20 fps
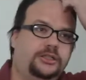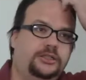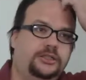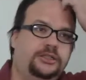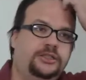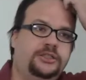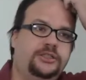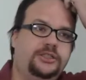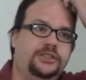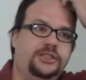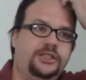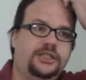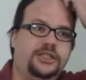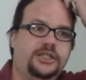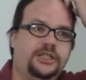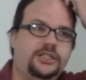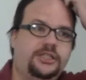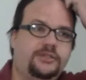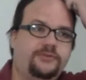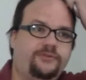
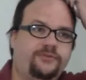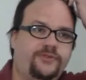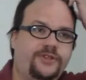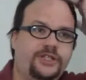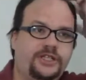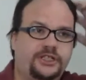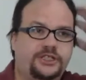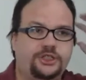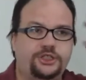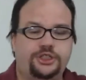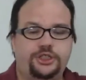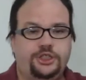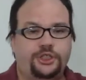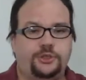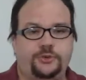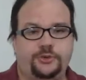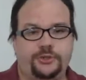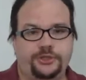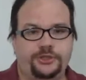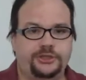the Phoenix
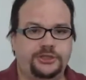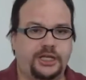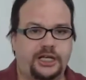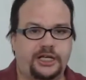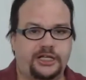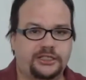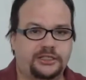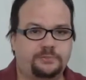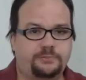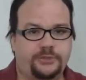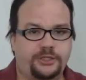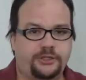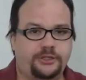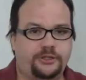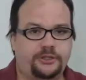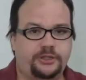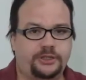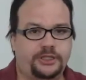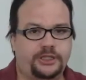Children's Hospital,